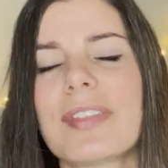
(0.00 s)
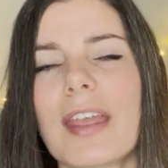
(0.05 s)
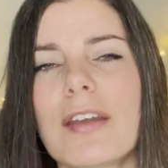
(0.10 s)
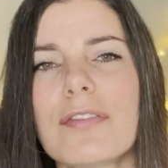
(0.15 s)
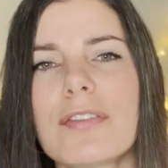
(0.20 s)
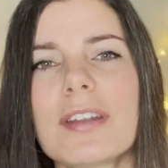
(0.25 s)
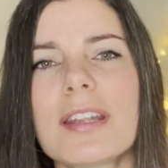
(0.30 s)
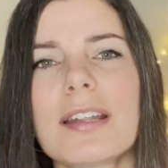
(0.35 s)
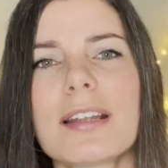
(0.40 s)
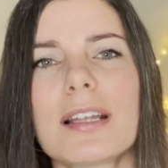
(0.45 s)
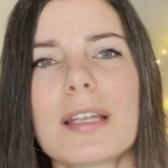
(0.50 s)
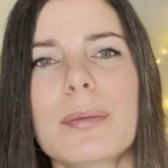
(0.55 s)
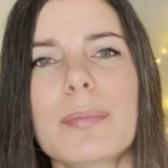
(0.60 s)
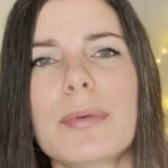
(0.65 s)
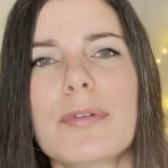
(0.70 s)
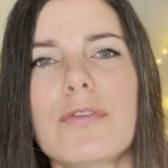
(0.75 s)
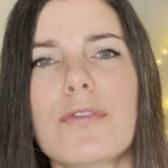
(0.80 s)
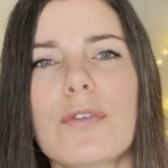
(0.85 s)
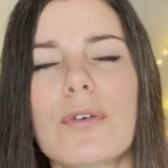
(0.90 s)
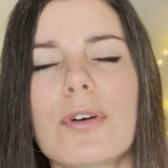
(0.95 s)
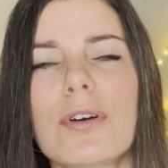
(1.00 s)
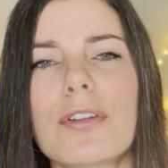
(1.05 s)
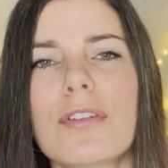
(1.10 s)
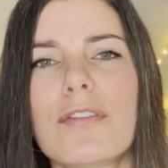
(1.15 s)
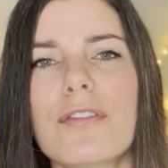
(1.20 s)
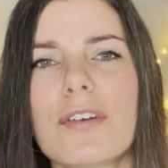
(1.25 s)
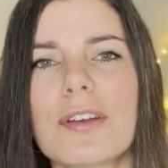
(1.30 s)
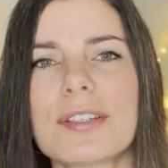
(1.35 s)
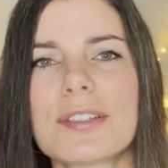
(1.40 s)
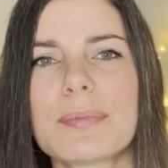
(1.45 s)
definitely before the
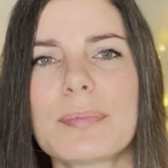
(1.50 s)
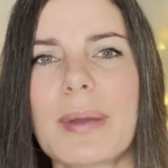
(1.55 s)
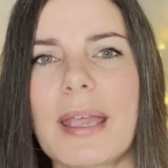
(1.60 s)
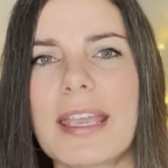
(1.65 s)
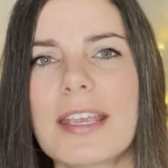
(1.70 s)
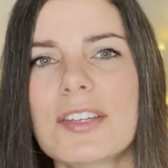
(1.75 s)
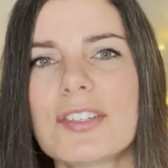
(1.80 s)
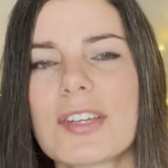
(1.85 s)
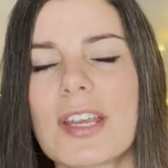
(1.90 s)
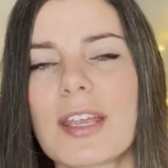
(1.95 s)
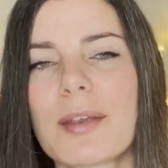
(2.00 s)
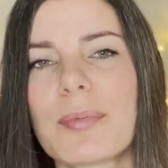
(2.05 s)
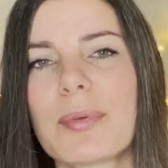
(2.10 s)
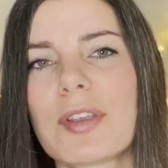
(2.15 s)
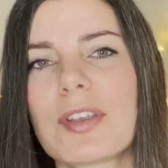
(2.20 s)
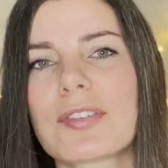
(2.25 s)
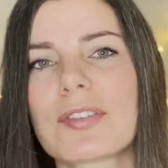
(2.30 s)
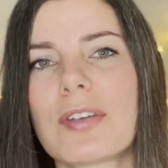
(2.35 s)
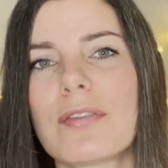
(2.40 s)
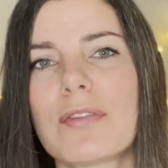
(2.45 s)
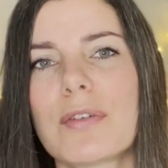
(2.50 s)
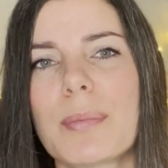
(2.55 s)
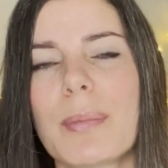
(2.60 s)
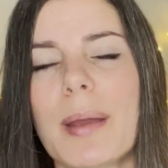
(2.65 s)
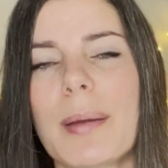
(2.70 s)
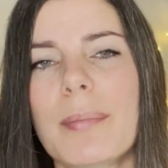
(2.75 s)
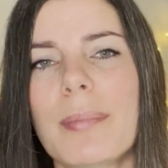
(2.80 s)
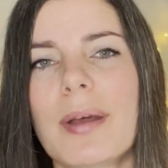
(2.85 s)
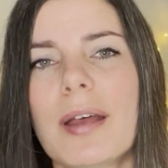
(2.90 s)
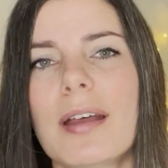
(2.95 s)
first paycheck, because I
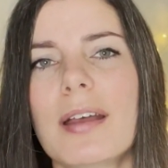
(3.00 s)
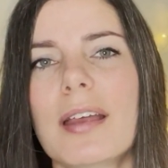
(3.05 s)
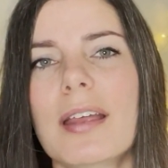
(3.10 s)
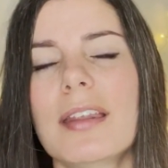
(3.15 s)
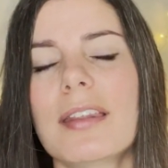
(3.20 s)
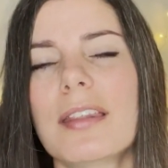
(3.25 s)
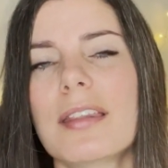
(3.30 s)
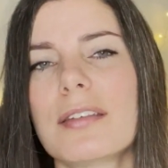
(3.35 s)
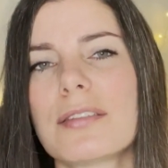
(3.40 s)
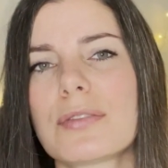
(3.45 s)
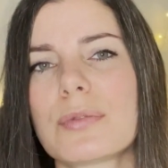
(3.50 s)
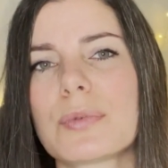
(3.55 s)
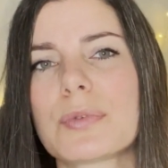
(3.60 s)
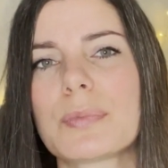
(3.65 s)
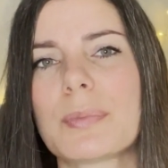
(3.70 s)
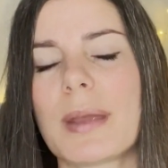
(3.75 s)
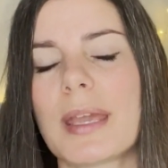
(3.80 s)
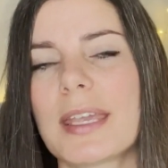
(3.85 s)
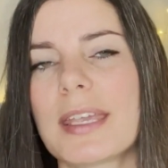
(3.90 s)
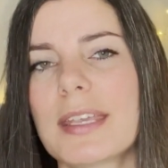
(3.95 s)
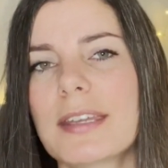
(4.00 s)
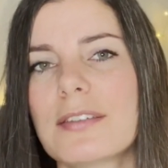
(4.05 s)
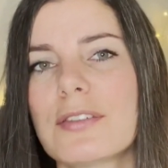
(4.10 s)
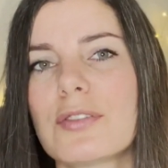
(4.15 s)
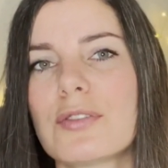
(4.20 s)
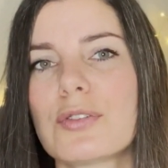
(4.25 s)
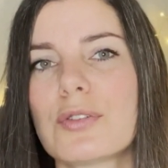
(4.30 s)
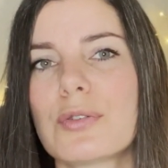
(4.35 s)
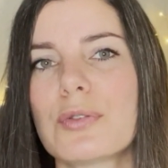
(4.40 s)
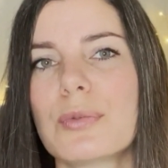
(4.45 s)
remember this was paid
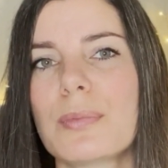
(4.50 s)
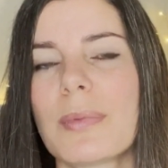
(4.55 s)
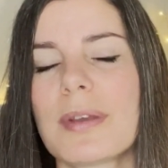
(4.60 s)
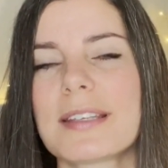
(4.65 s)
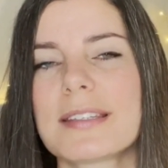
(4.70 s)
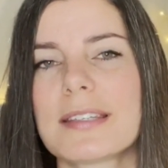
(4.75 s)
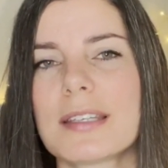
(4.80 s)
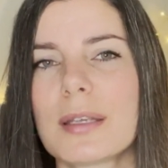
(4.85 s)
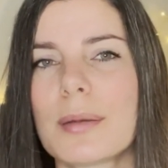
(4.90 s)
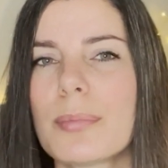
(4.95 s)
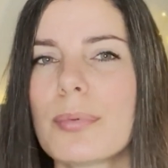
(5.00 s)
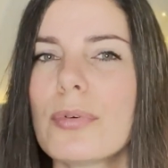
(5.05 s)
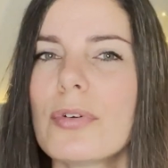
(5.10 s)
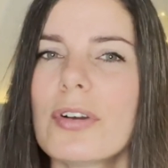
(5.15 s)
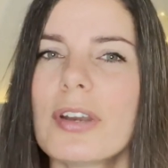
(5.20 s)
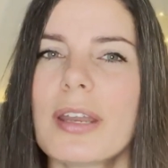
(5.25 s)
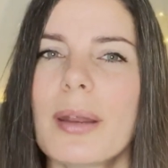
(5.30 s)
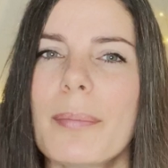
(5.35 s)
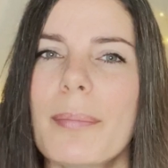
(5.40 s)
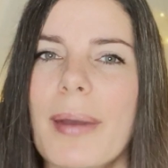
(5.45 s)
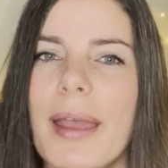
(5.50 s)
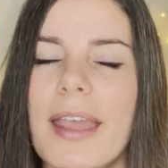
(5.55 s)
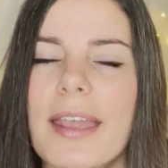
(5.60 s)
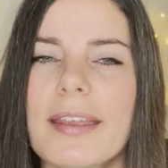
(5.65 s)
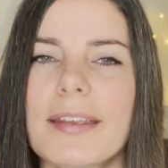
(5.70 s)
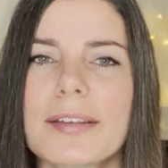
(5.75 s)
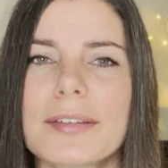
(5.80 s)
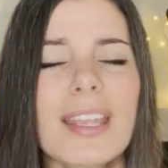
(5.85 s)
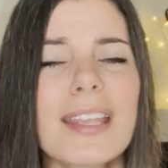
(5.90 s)
to my Singaporean bank.